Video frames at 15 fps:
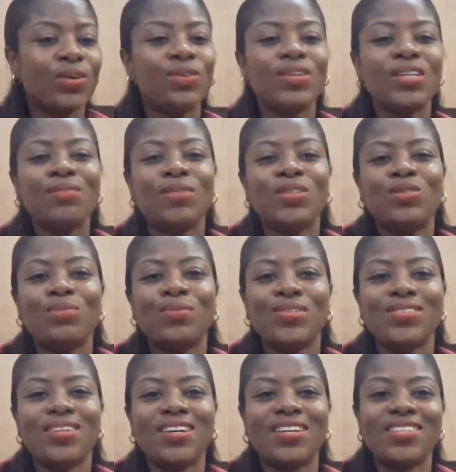All right, my
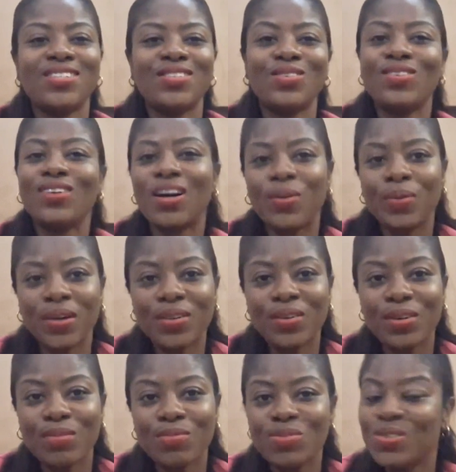superstars, you are
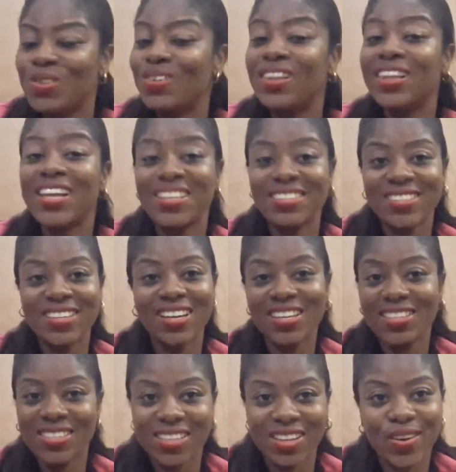welcome. So let's
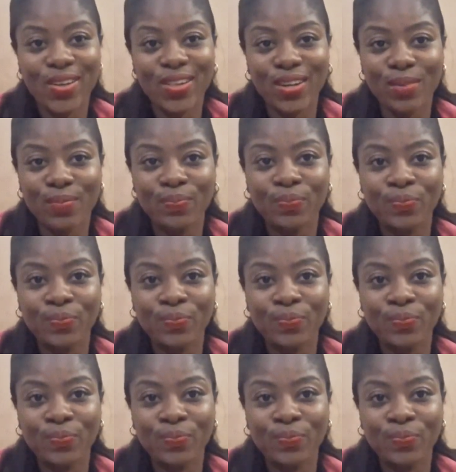get started.